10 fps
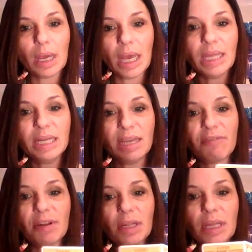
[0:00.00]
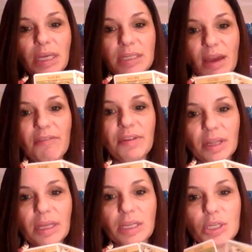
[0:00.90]
And they
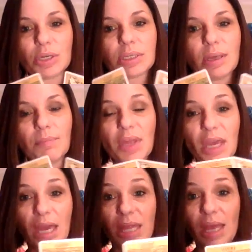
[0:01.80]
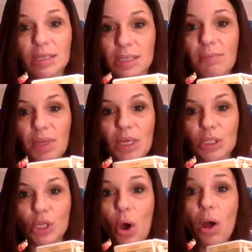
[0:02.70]
definitely took something, and that something
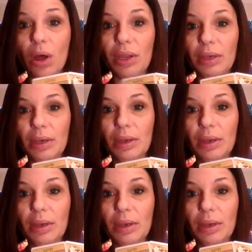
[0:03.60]
is gone.